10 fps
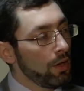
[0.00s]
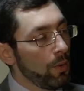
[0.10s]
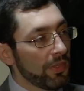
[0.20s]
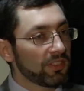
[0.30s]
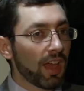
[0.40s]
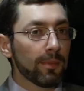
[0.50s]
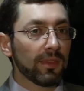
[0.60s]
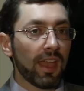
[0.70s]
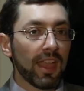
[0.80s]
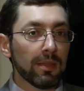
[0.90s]
When the time
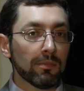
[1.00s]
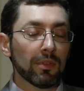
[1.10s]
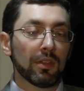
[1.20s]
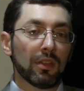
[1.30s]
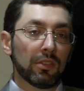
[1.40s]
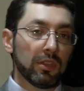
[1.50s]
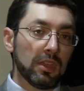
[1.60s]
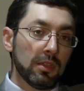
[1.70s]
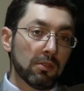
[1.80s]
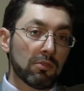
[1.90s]
came,
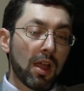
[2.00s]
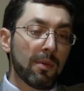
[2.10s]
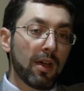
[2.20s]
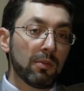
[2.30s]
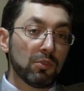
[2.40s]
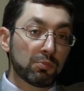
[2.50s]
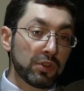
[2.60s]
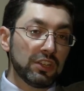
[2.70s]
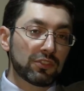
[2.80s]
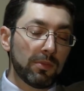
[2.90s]
the rabbi would
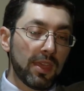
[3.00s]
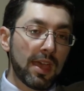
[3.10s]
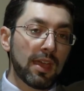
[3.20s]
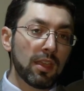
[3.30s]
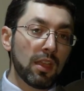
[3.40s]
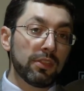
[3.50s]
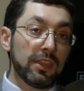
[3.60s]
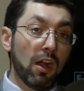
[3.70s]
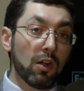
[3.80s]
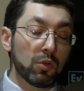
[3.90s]
preach from there, the
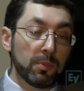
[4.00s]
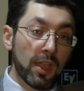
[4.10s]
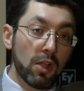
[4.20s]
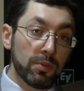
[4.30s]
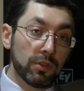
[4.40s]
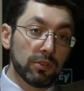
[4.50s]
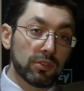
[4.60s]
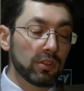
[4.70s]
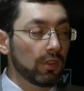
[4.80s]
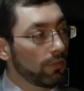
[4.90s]
ark would be
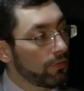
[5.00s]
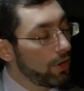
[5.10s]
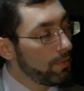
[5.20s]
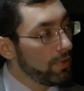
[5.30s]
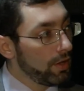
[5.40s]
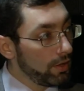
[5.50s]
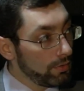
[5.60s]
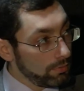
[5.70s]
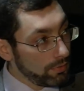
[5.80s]
opened from that